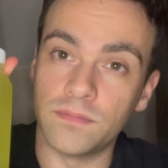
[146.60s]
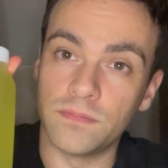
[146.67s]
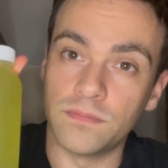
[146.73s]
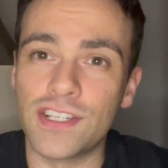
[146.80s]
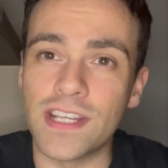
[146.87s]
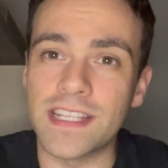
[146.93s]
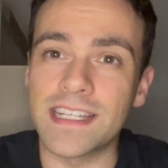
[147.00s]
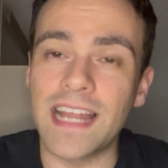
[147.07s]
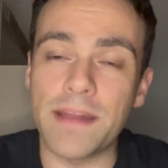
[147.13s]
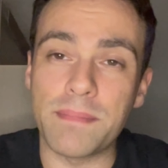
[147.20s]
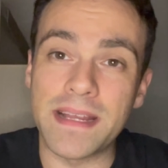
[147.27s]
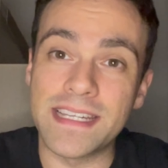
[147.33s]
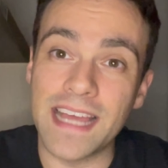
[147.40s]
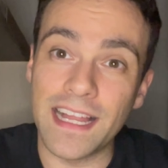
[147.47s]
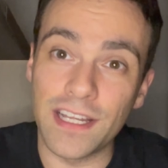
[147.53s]
just let me
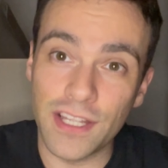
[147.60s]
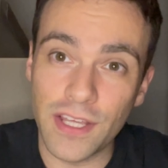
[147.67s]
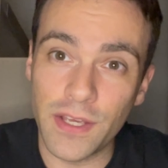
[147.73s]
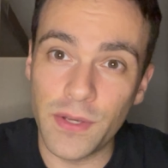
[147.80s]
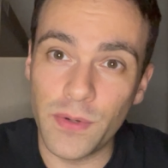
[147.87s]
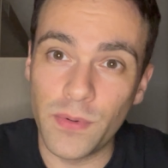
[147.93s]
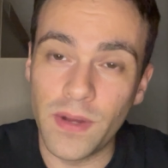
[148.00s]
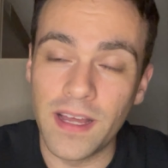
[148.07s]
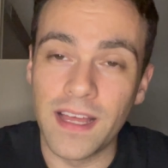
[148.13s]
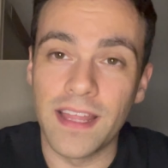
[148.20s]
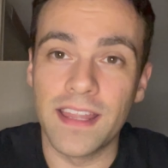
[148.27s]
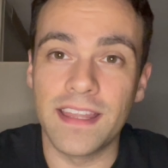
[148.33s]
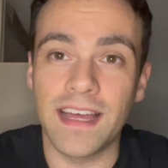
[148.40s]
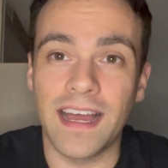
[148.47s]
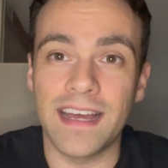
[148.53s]
tell you
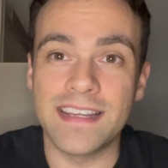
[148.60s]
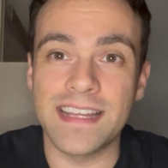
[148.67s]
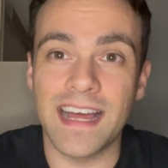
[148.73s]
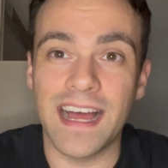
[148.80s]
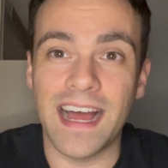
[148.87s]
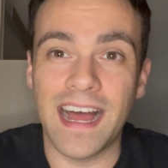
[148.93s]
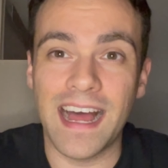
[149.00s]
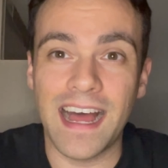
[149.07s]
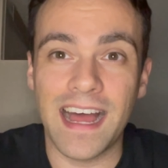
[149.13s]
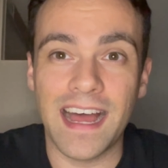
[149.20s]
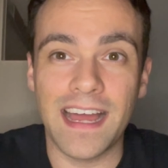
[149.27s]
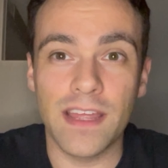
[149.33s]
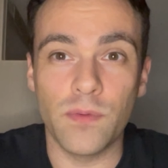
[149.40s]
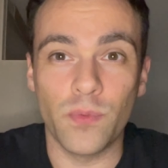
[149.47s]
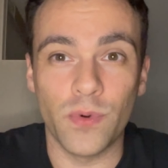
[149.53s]
that
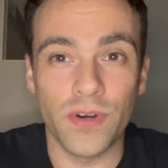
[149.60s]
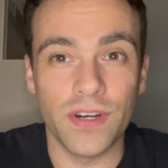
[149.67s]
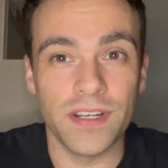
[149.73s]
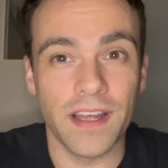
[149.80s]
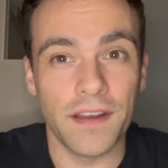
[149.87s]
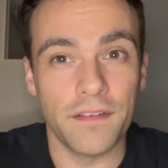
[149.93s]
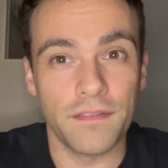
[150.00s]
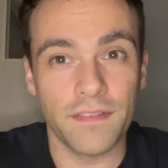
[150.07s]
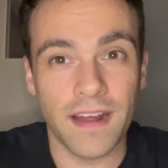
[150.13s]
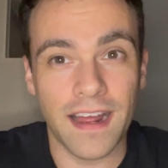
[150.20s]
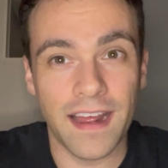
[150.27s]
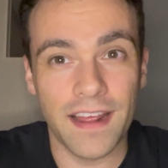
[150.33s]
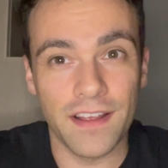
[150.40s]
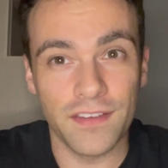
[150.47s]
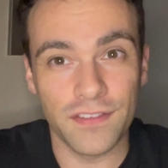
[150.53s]
I would
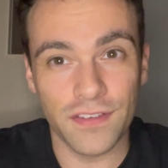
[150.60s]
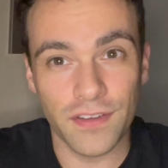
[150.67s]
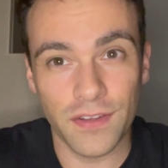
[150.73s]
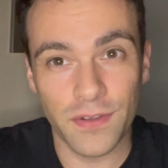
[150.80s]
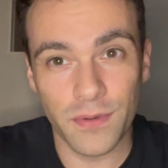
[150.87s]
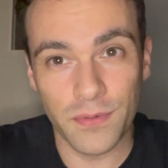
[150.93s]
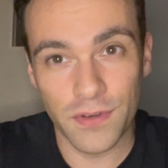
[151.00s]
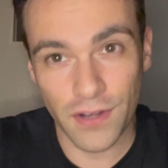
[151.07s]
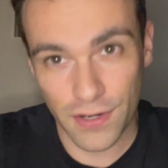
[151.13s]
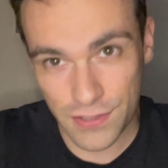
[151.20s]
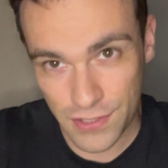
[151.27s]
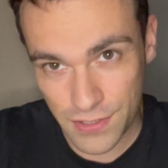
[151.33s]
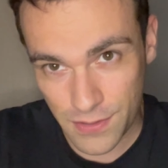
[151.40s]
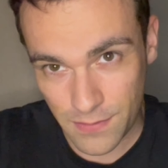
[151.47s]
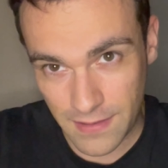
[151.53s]
advise you not to
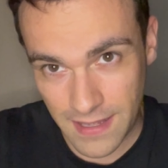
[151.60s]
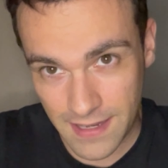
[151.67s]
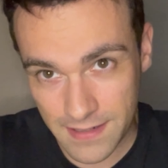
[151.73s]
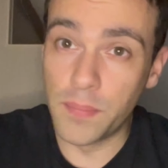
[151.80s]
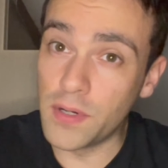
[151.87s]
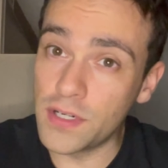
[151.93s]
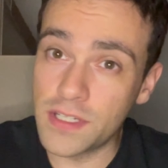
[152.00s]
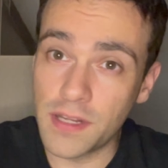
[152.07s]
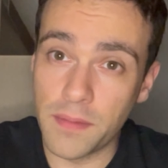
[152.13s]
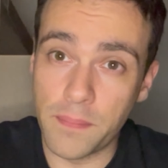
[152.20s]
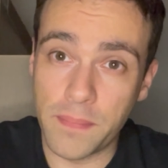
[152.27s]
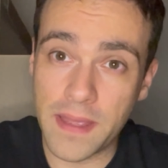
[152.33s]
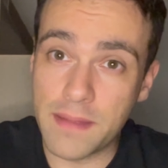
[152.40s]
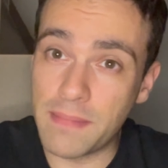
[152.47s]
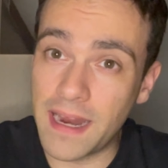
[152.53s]
do that. But
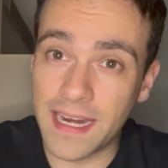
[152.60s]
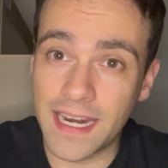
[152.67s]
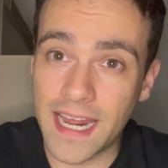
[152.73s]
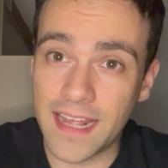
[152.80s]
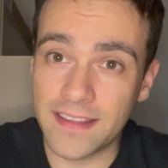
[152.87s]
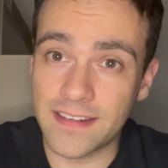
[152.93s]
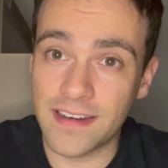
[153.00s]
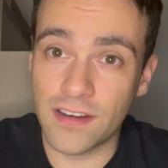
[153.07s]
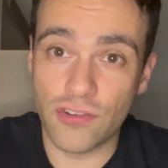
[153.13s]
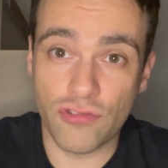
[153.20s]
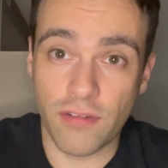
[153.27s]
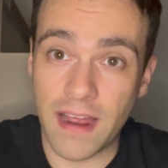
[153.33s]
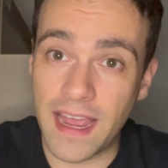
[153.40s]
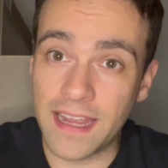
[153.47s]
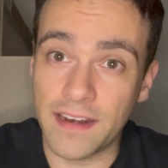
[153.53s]
be my guest,
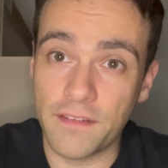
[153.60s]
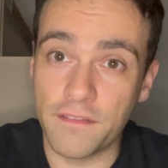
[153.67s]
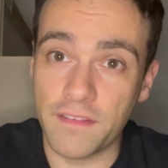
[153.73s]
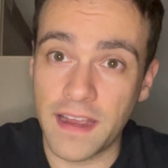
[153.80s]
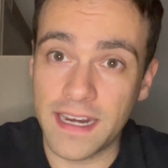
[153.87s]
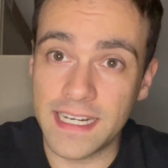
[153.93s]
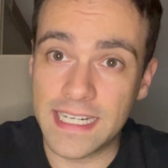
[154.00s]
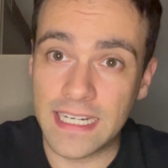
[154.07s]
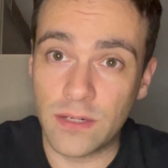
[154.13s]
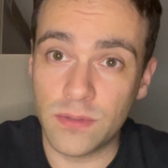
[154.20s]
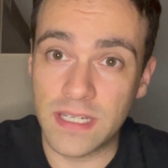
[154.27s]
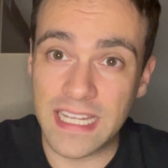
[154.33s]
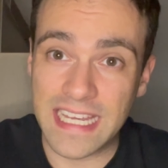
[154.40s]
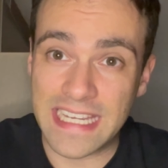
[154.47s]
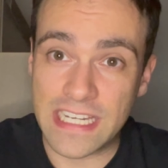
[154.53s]
try it and find
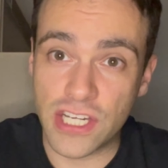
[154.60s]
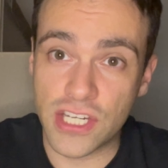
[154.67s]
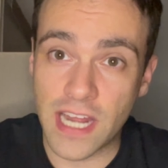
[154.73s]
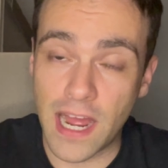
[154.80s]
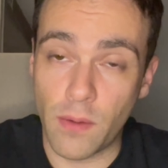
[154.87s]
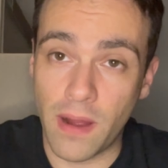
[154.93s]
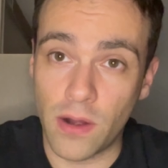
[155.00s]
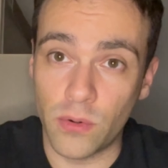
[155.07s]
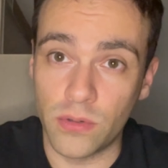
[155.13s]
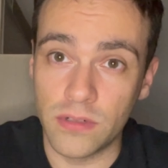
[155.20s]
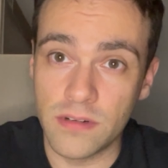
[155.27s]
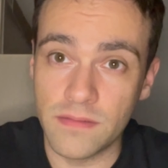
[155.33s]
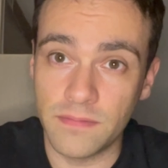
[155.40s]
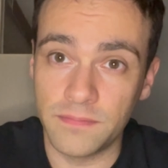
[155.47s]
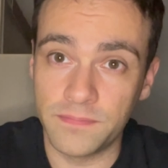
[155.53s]
out, each to our
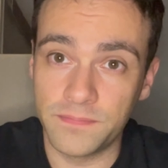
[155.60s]
own.